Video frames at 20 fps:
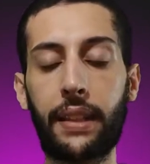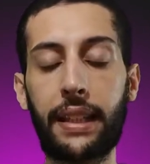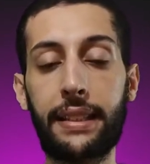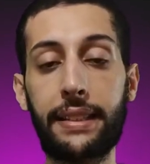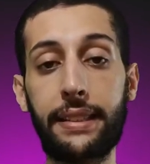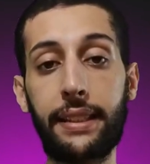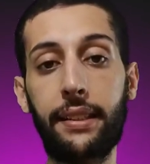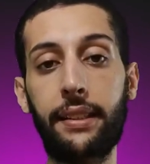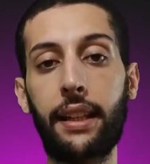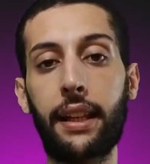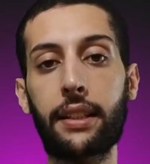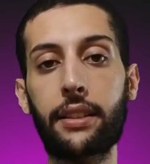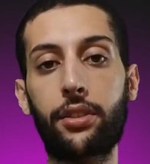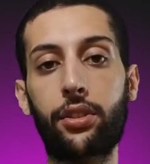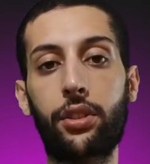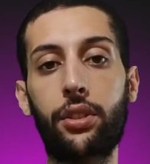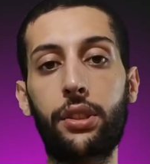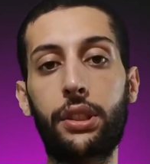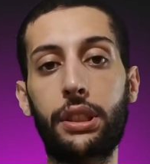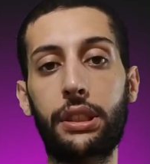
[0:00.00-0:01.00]

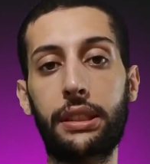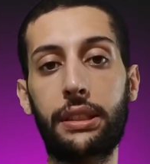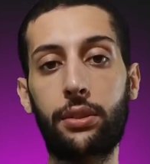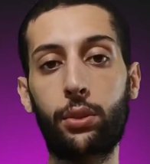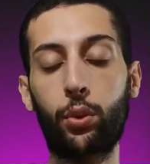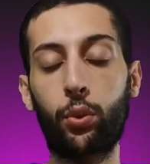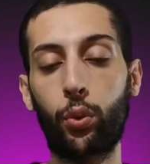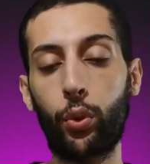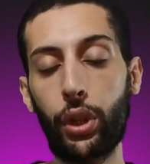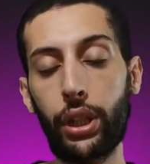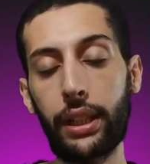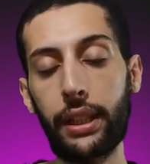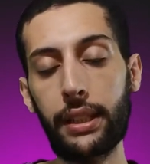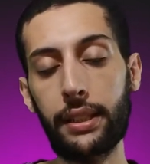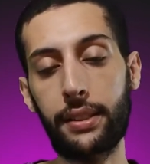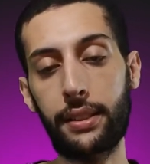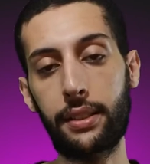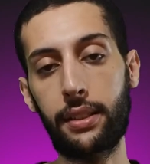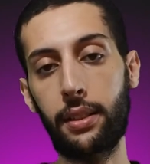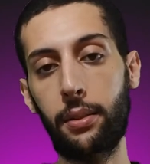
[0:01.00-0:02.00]
syntax is really
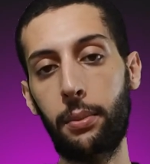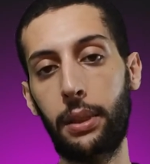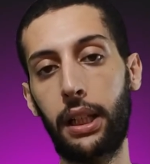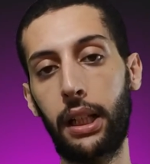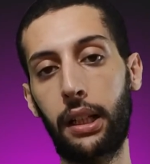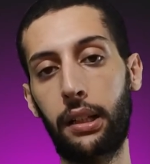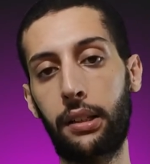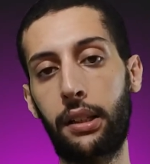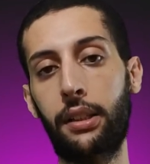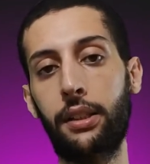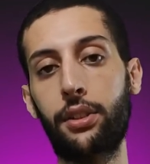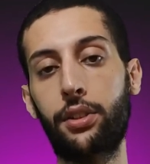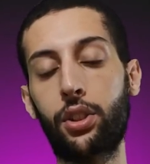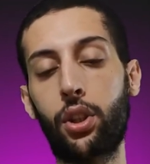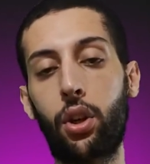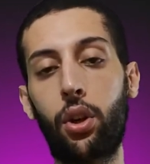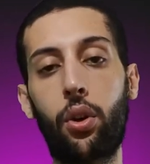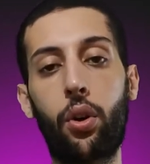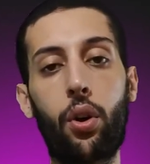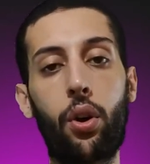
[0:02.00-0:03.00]
similar,
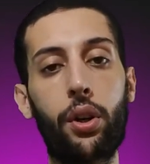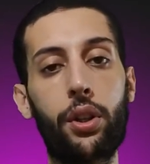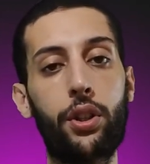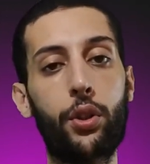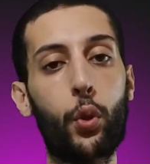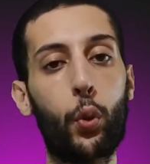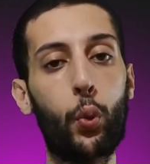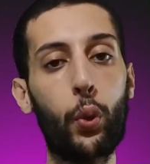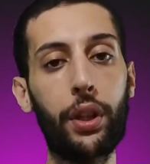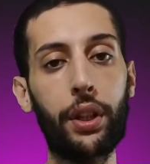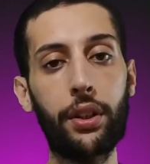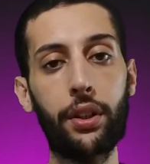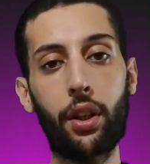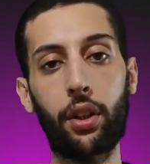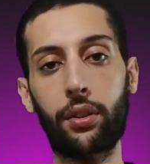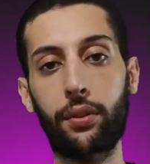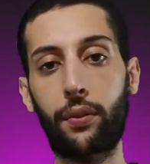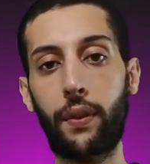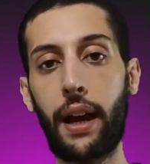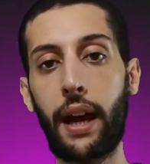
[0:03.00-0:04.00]
so you will
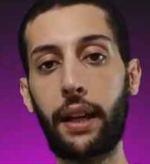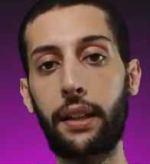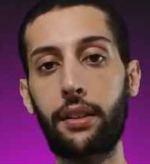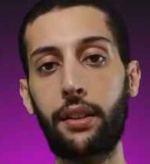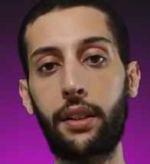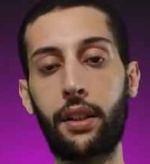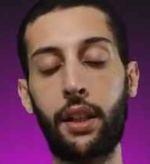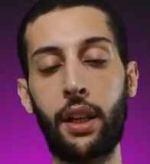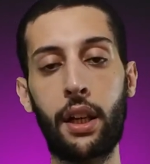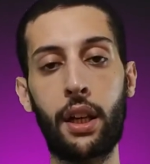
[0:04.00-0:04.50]
not find